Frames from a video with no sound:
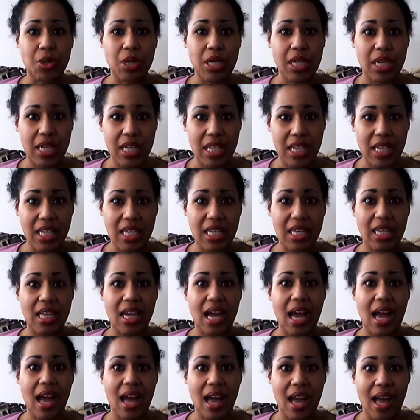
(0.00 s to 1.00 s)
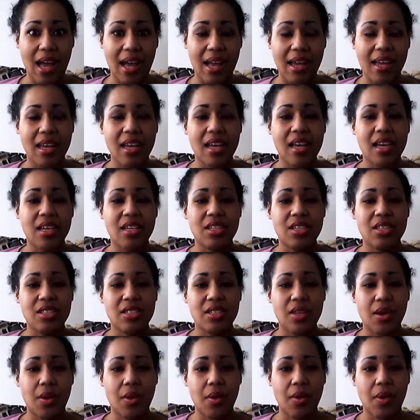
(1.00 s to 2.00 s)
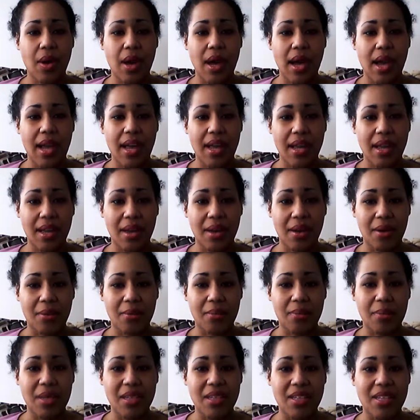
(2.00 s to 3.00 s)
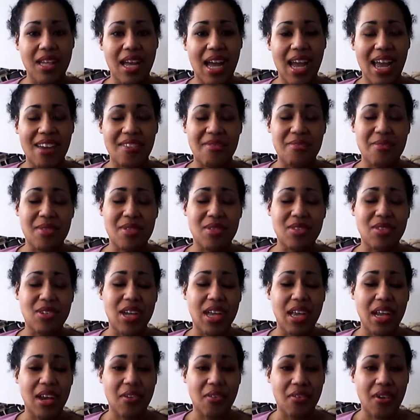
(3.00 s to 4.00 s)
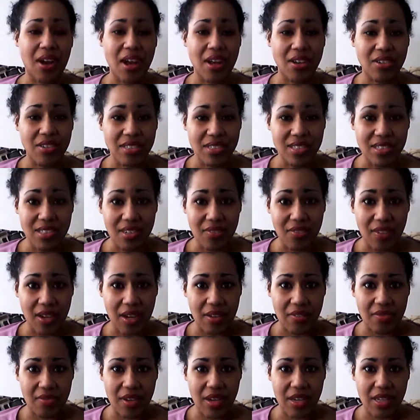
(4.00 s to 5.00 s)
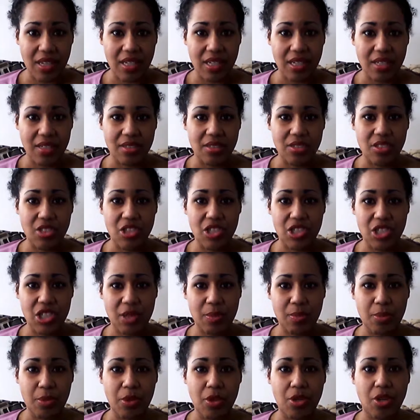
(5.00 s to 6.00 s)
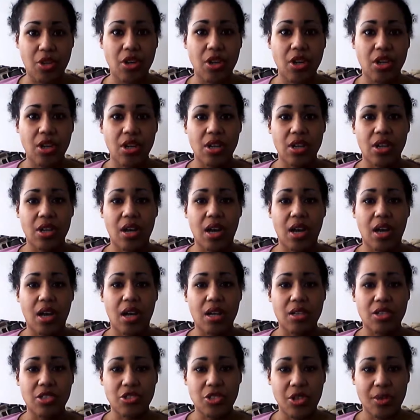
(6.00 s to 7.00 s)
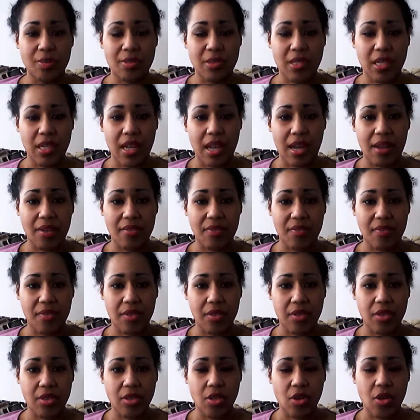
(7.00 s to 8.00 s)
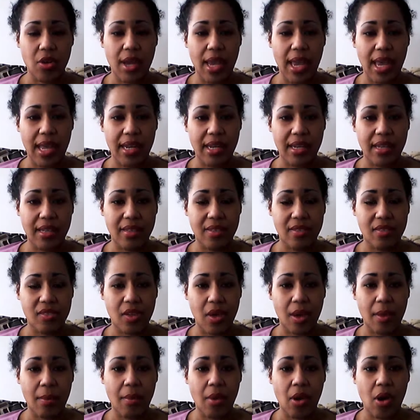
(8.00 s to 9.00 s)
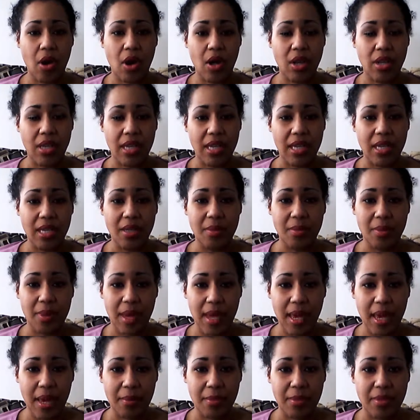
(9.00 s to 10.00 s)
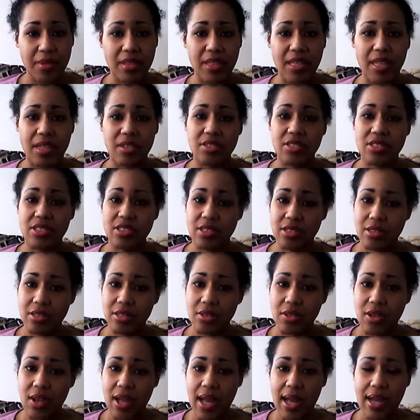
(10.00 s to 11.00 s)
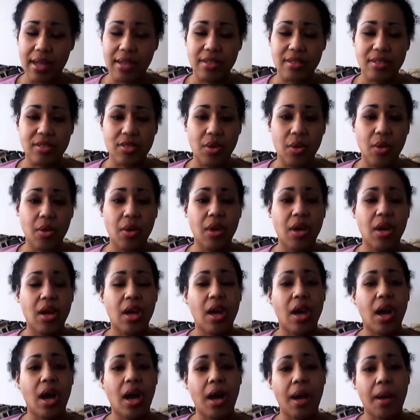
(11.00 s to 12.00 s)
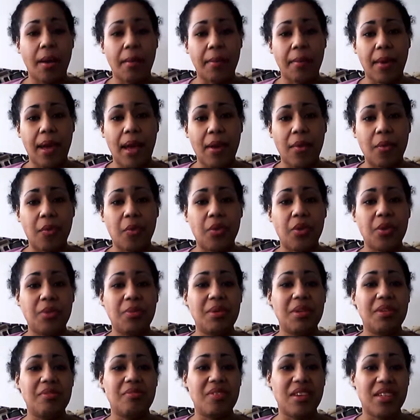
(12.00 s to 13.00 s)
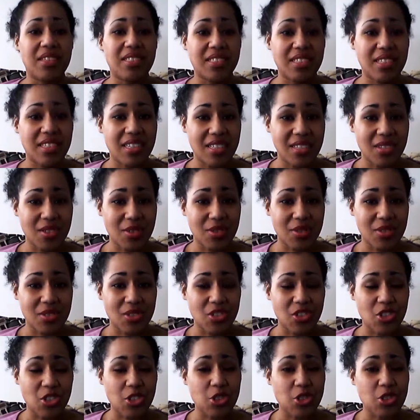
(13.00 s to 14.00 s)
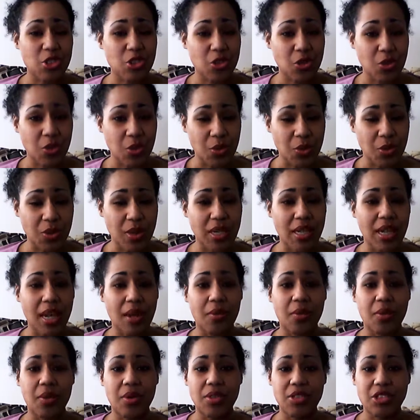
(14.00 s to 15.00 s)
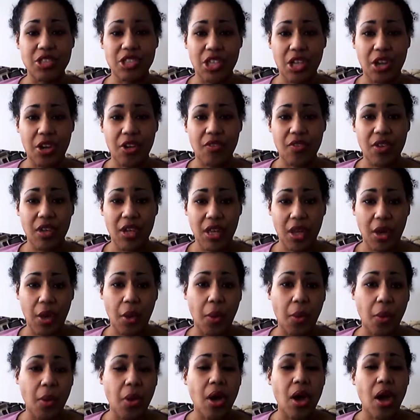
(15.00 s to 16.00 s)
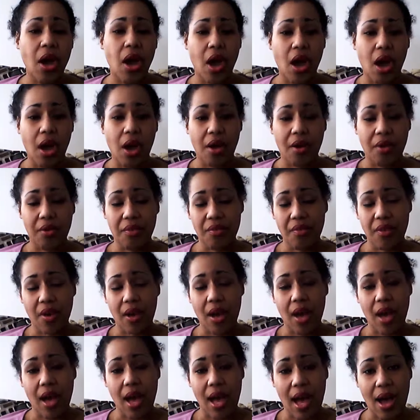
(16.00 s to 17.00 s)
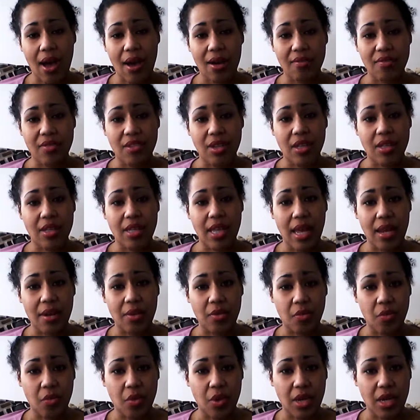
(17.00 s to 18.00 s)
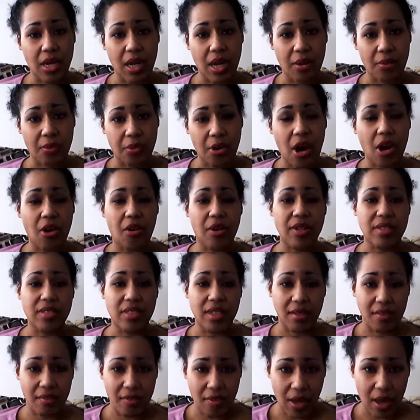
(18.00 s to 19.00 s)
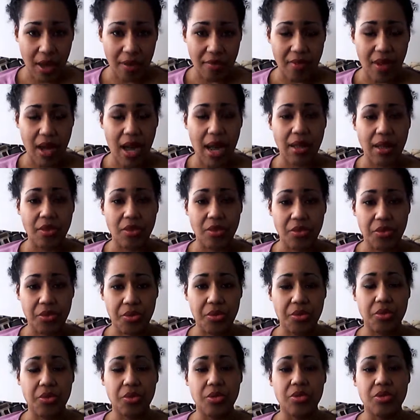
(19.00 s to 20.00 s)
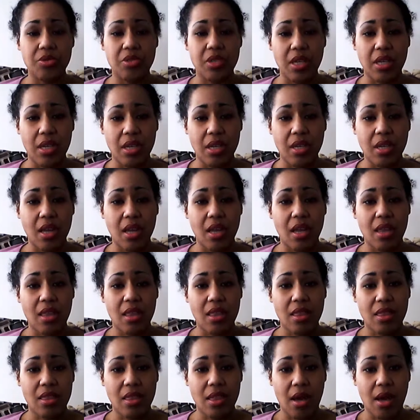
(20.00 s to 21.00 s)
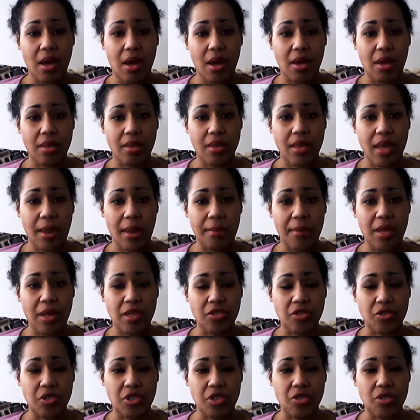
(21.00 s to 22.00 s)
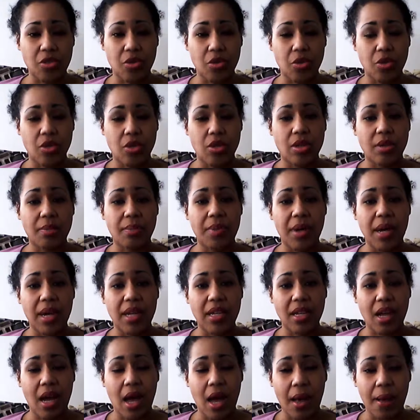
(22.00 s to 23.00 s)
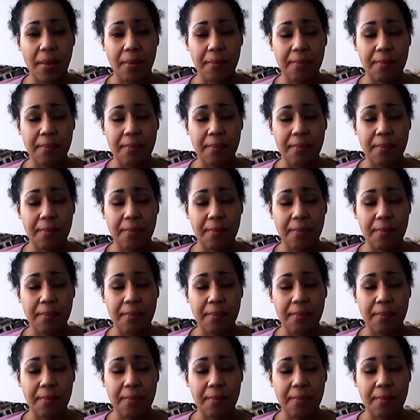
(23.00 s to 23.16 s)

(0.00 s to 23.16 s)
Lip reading: pretty high. So I have been looking around to see if I can find any cheaper strips, and I've located some on eBay, but they're still a little high. So I will be investing in those soon, and I will share a video of how I've done that and what progress I've gotten through using that measuring tool. But